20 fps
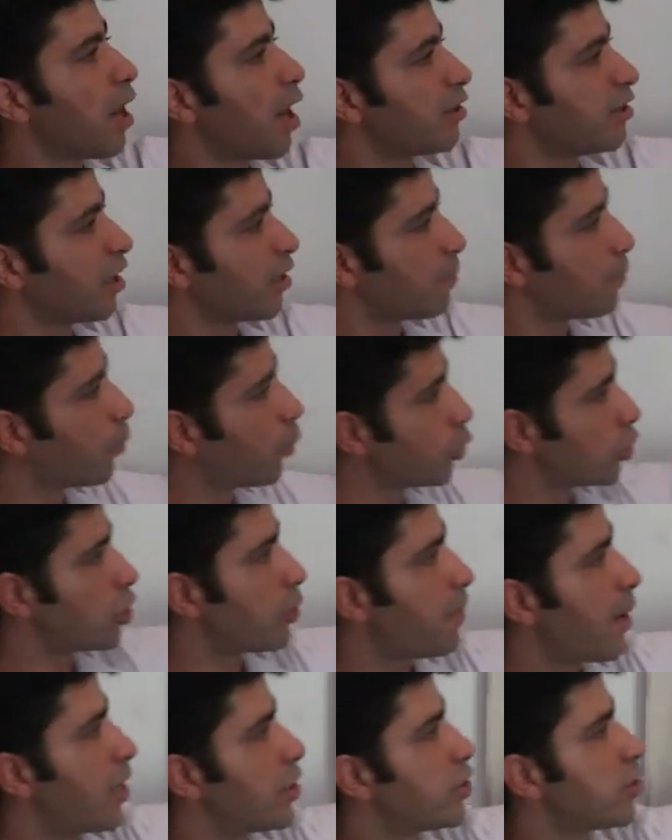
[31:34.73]
and then push
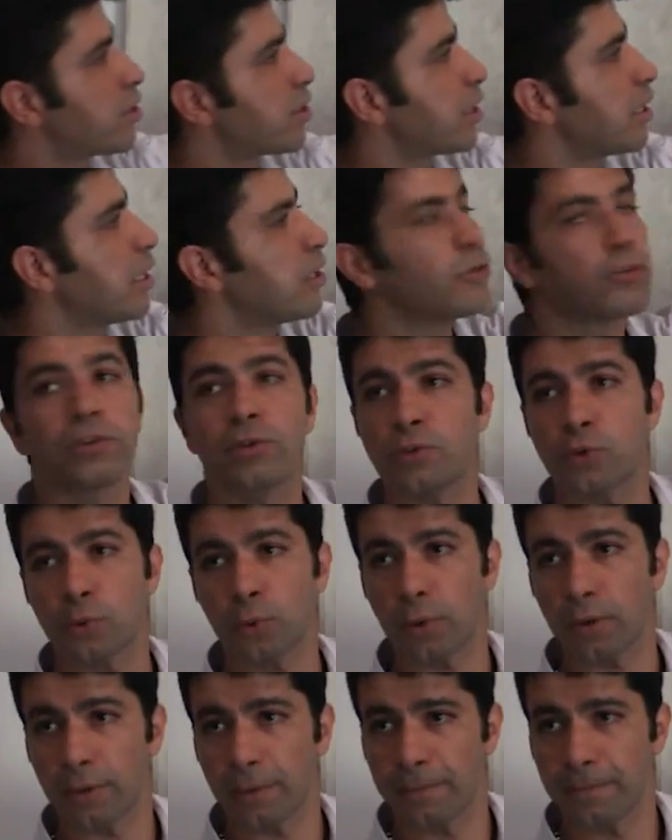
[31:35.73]
the pages into the
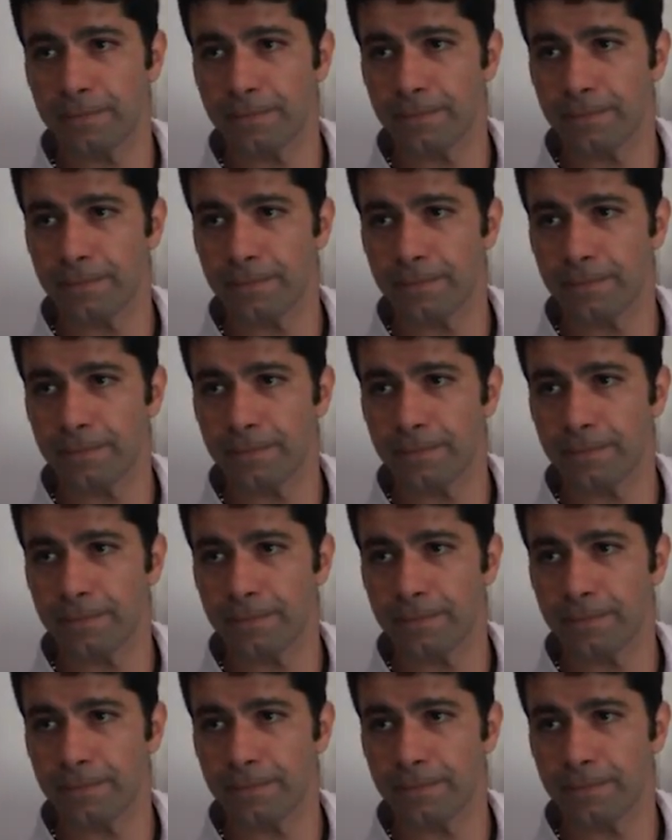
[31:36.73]
store.